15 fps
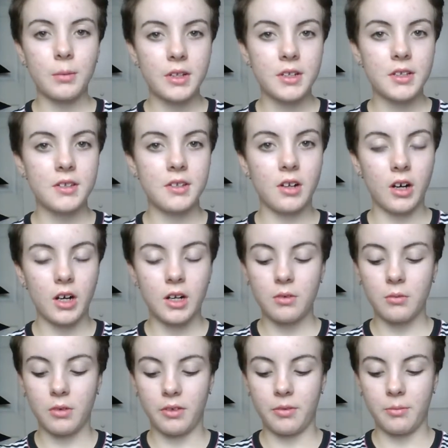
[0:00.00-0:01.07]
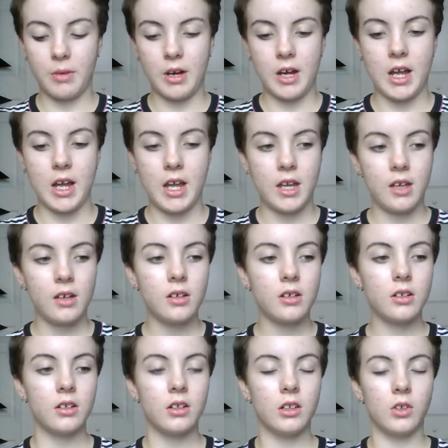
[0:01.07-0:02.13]
I'm gonna start with my
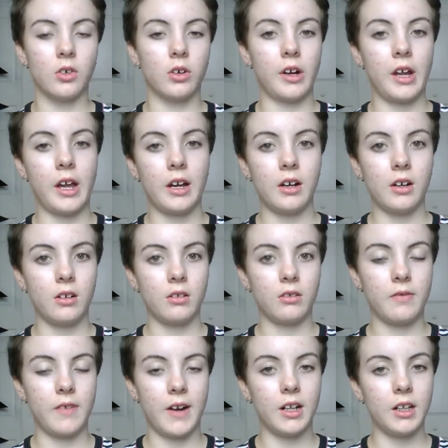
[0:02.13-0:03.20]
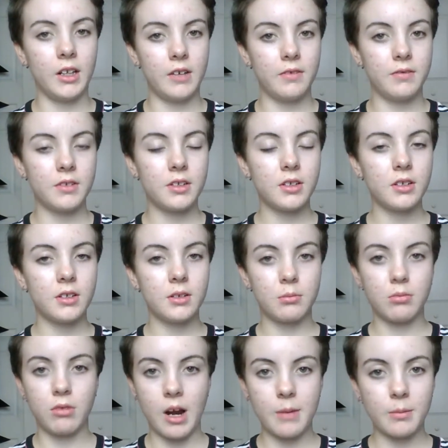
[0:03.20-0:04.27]
L'Oreal Revitalift
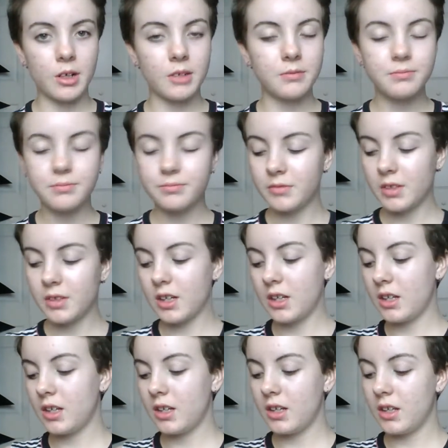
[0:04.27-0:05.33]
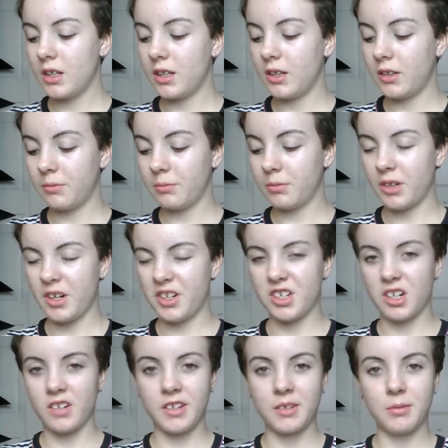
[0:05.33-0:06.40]
primer. I'm pretty
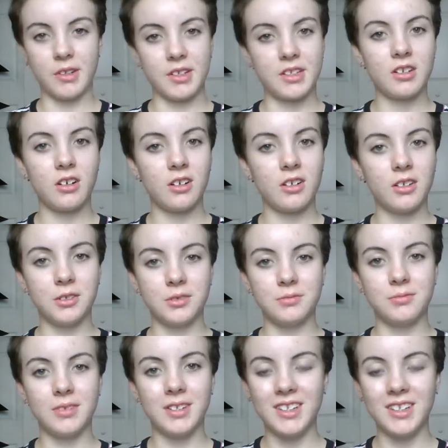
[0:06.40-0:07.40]
sure that's what it's called.